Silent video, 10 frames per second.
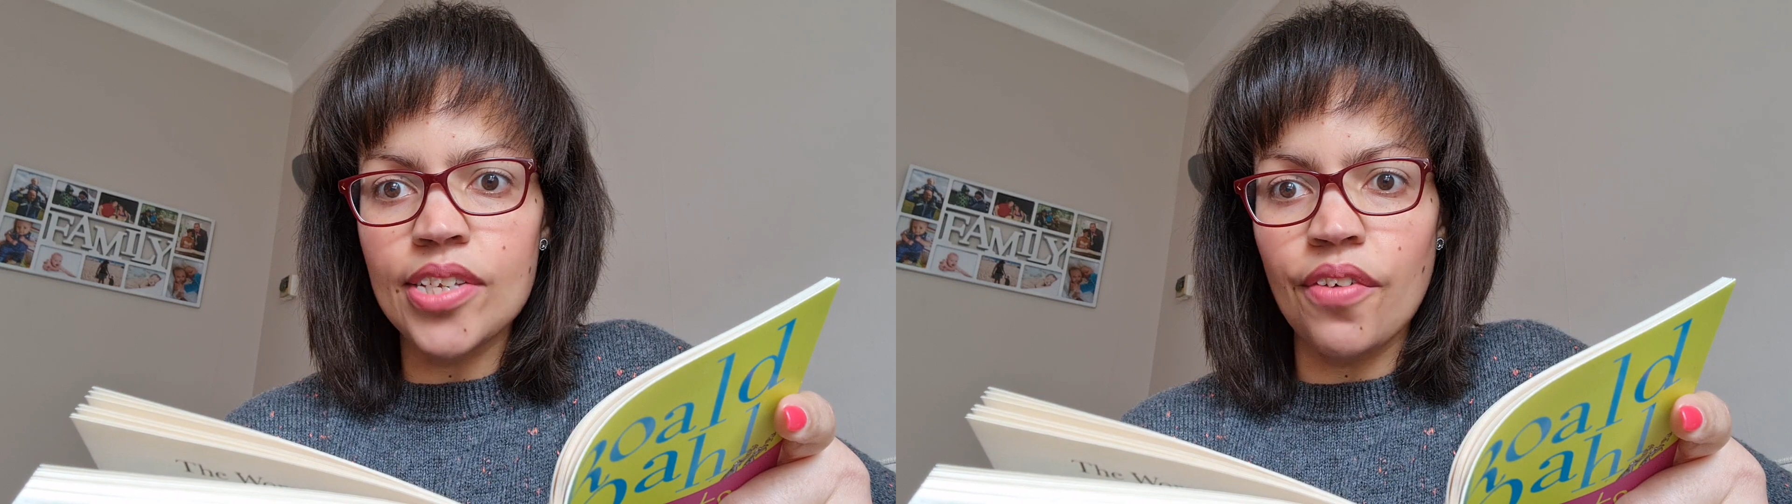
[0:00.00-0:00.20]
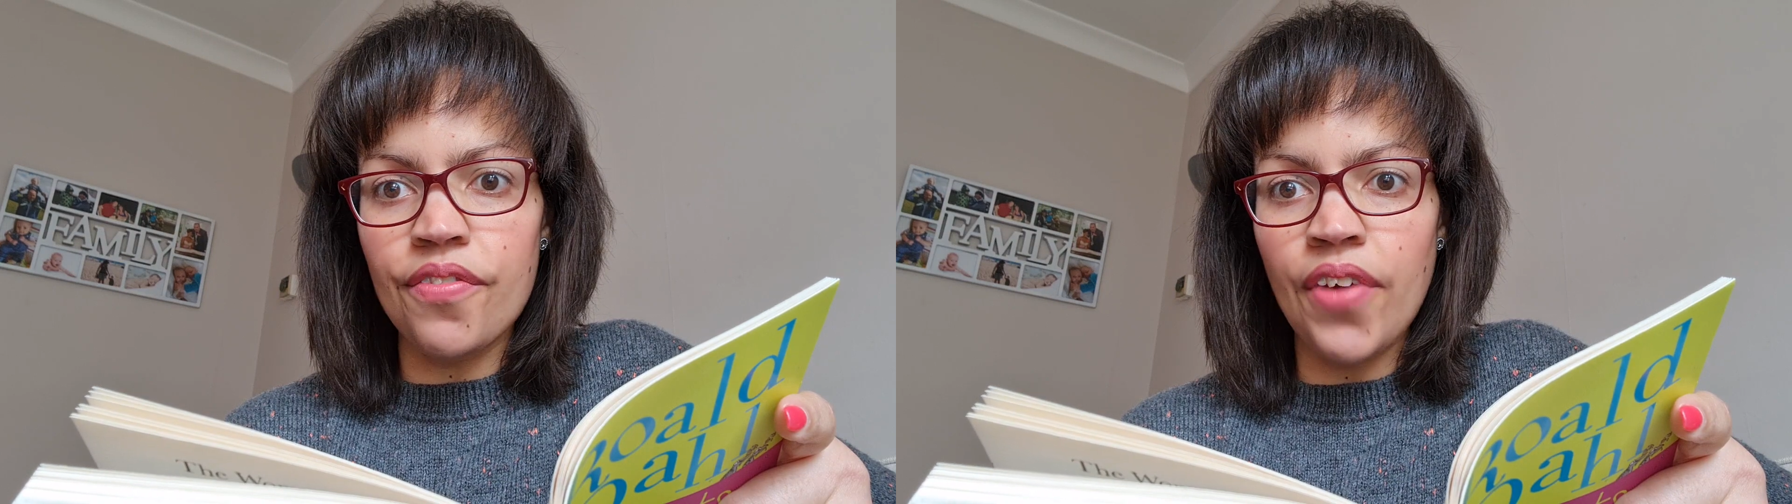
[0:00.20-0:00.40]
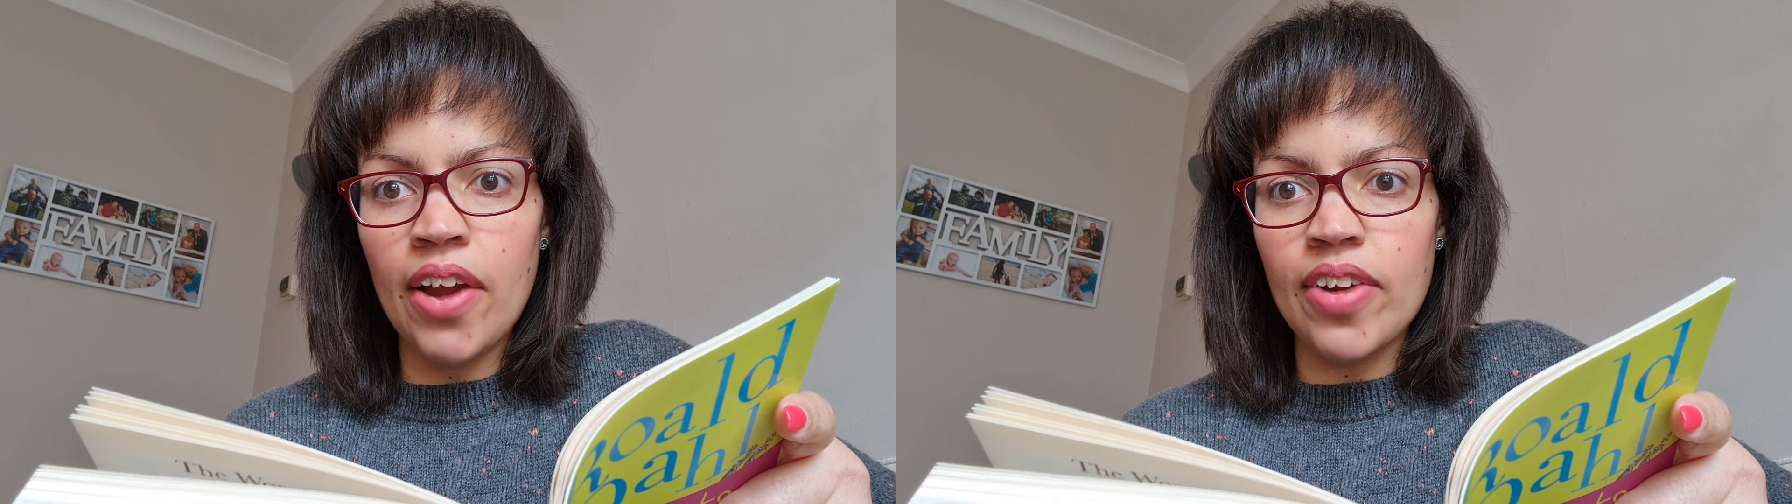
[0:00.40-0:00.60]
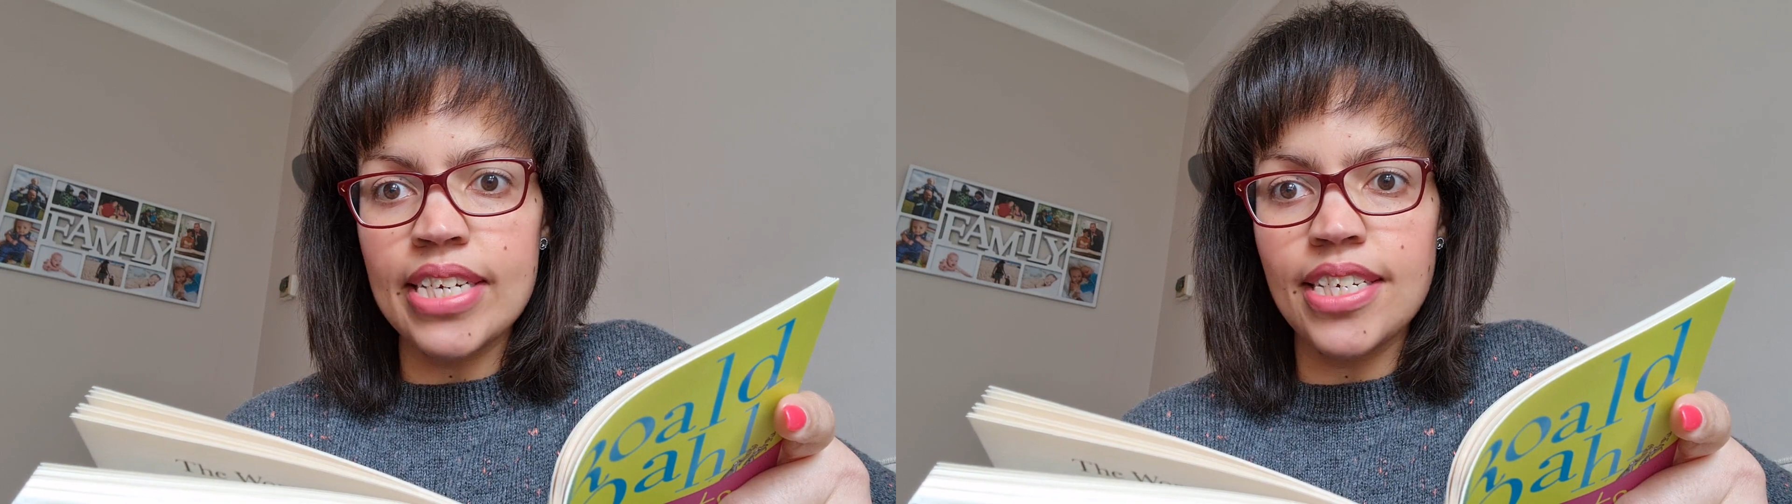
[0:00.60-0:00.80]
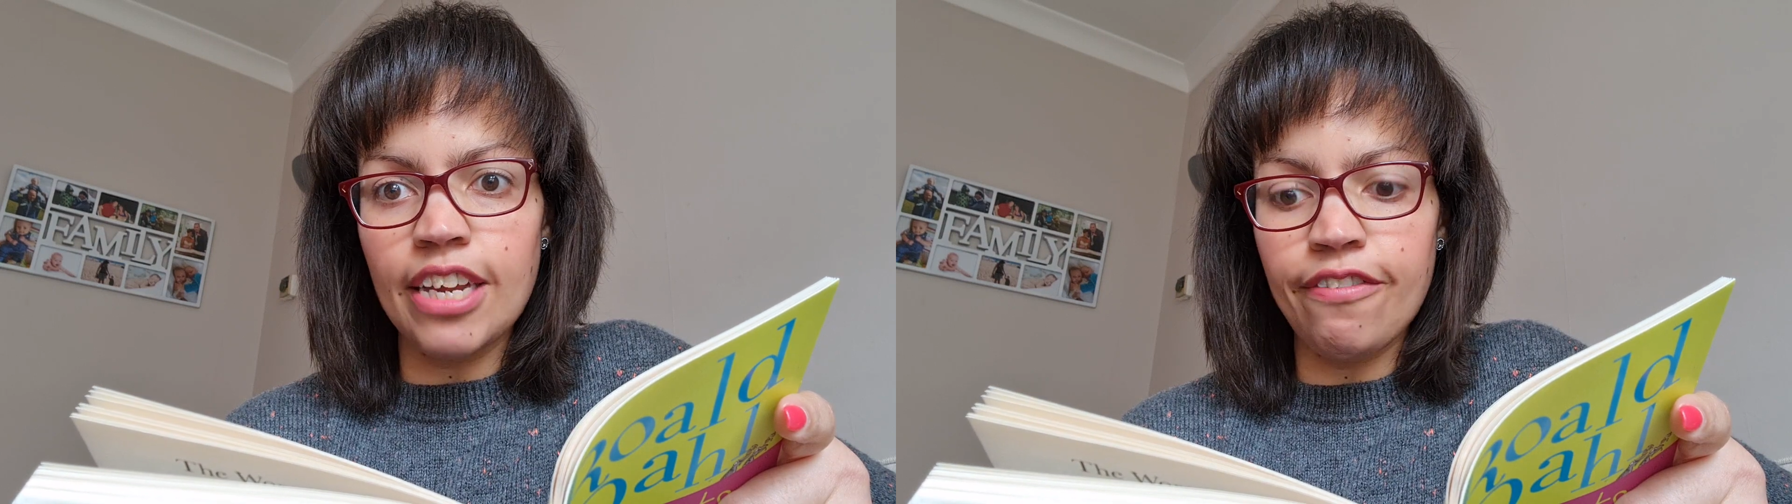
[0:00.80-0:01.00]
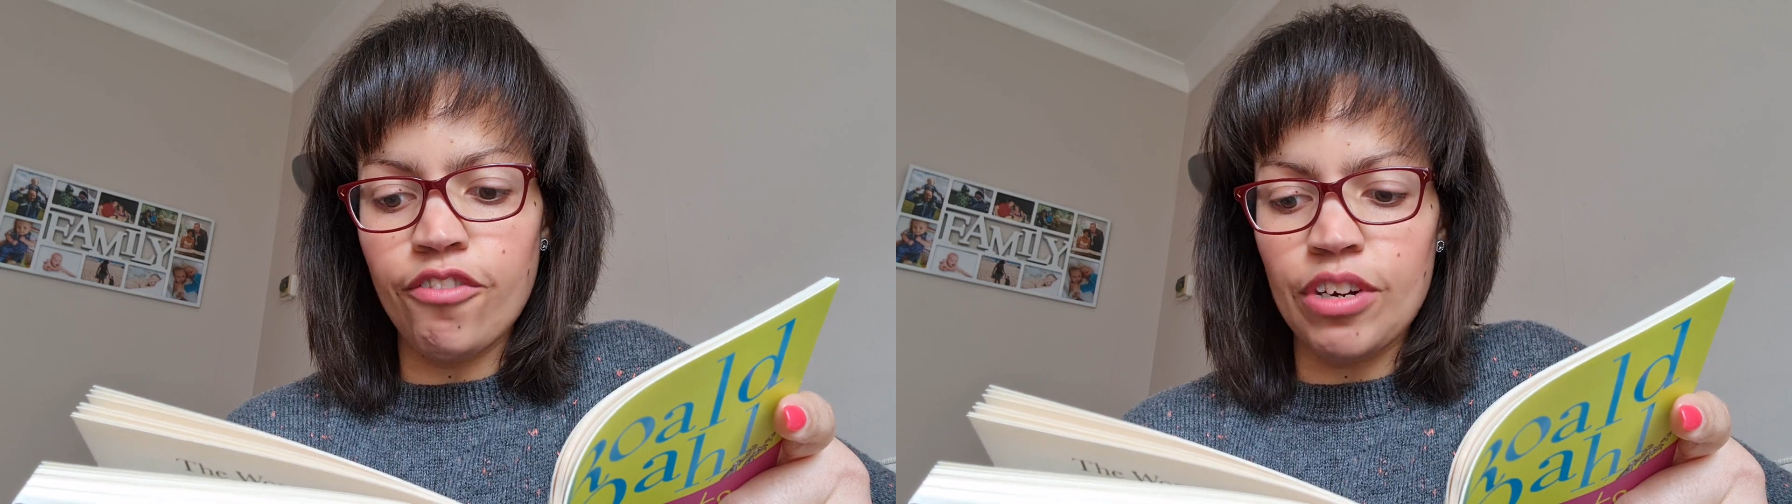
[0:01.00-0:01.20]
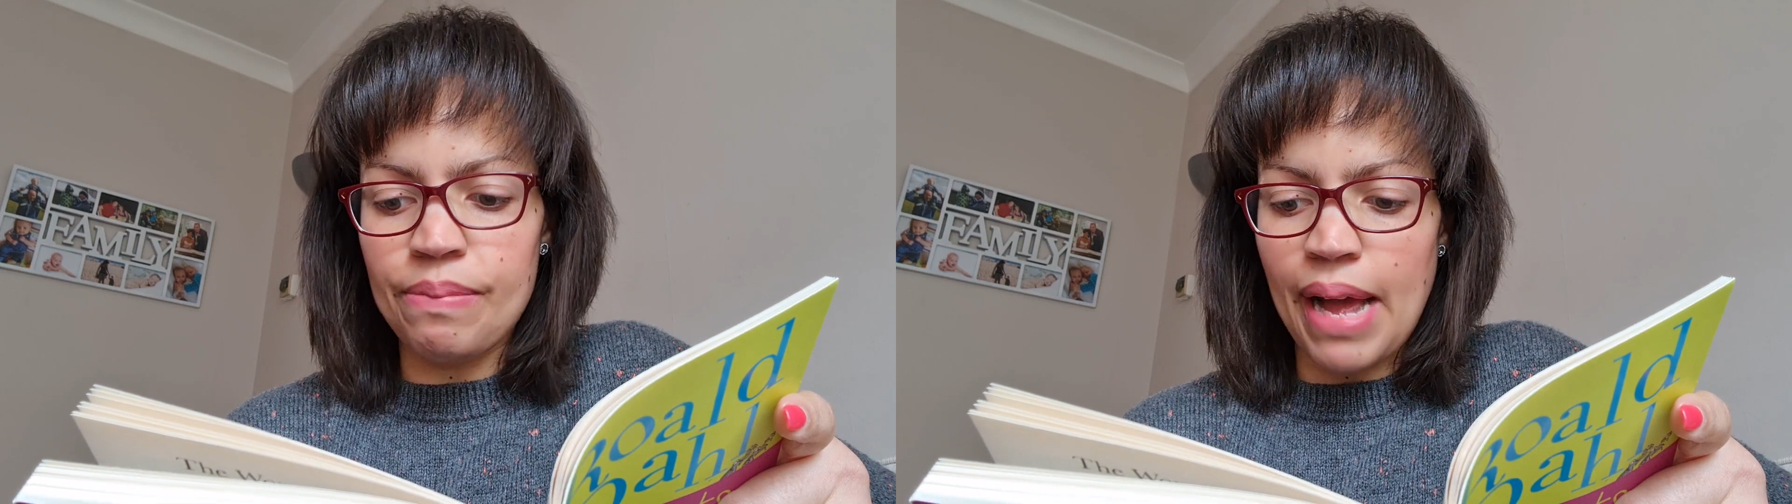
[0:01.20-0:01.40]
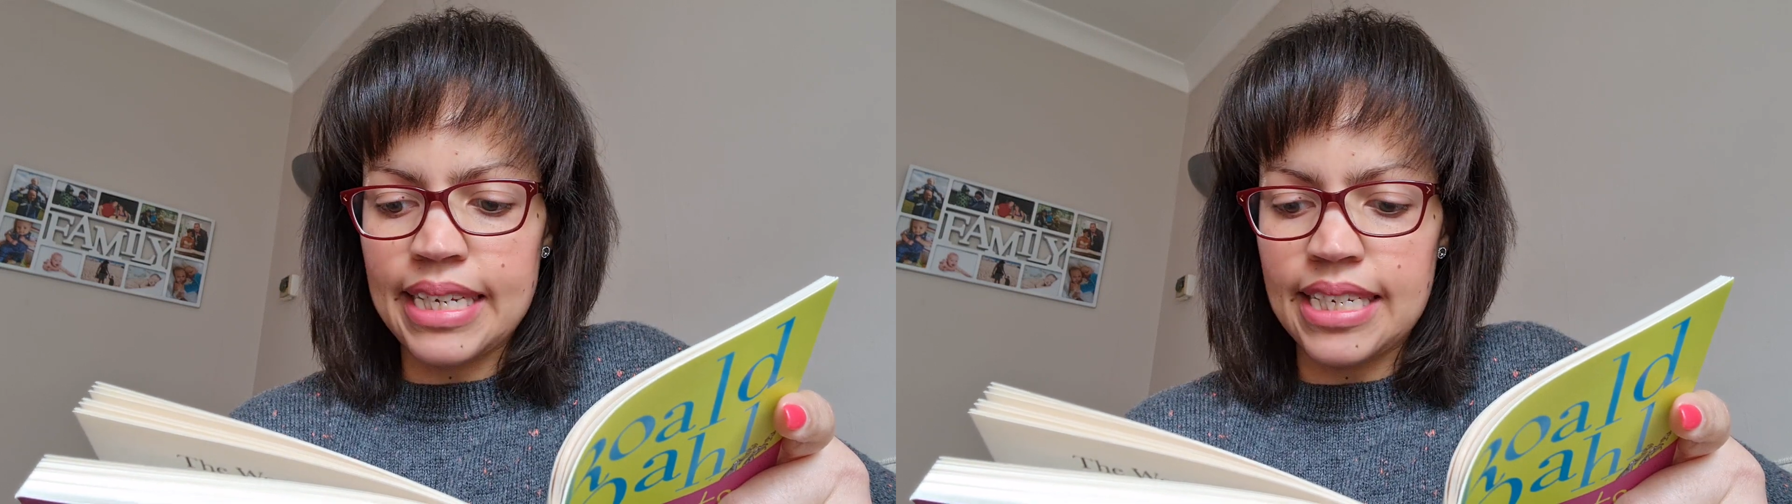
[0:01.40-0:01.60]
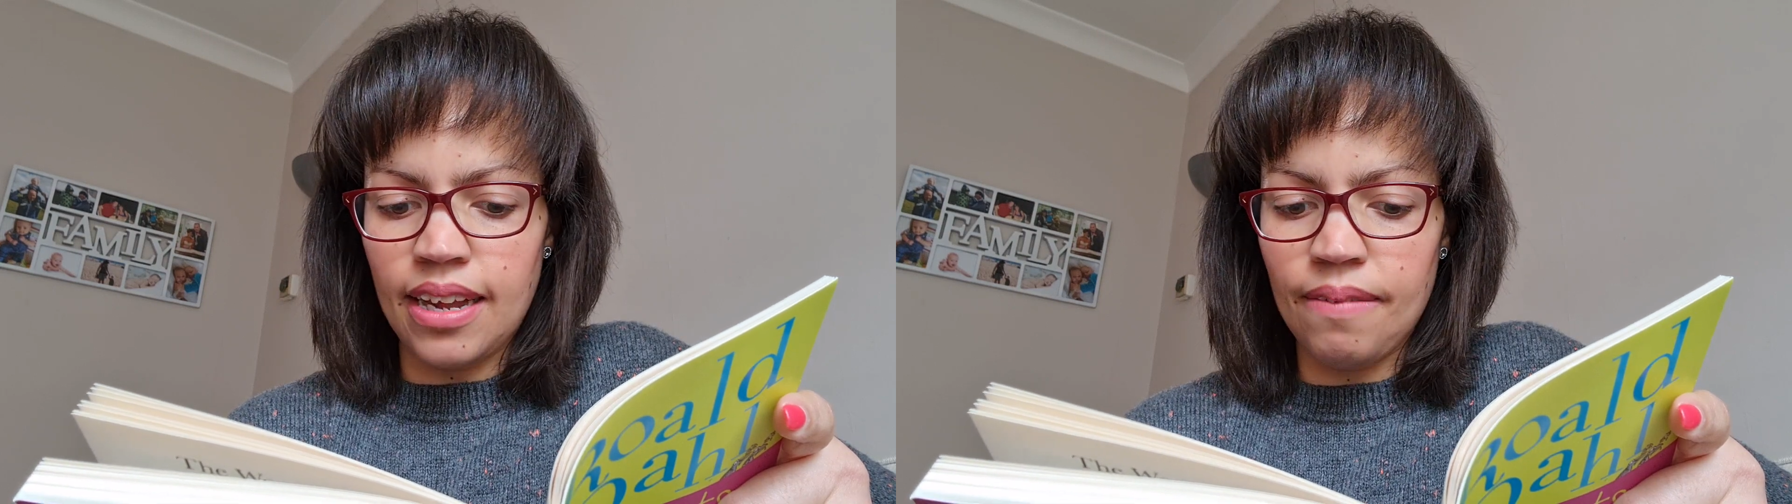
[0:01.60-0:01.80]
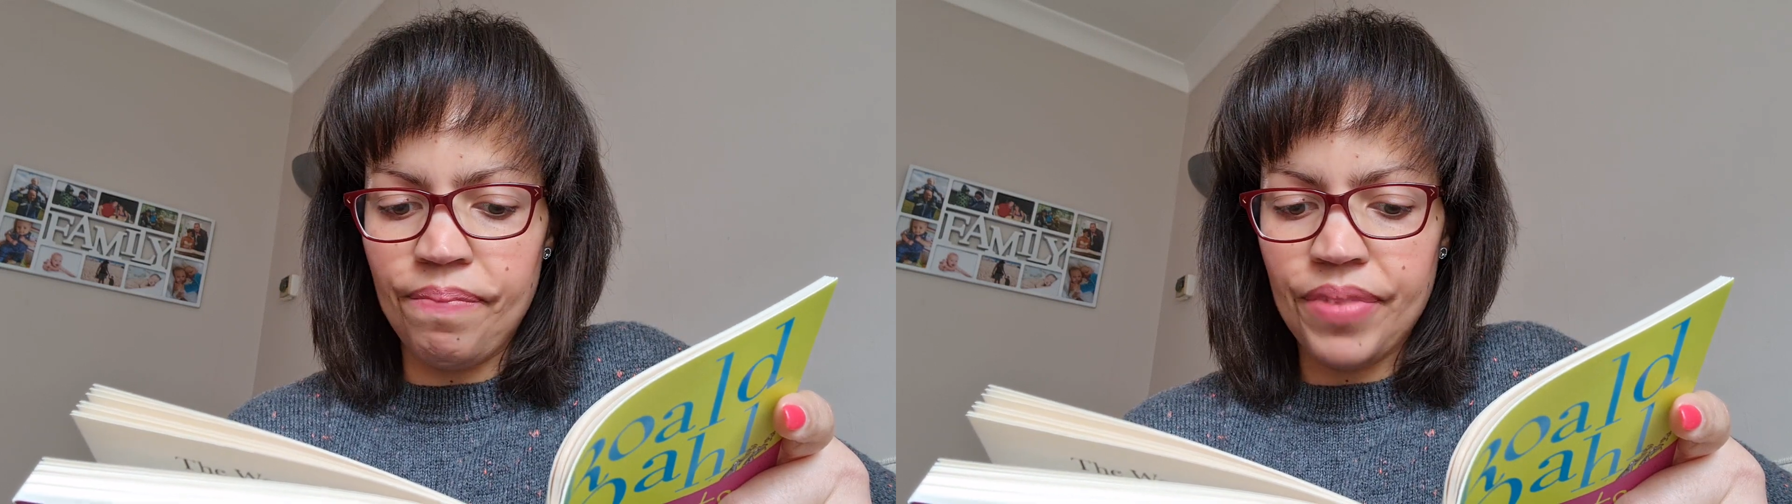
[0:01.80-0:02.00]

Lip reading: is a very different matter.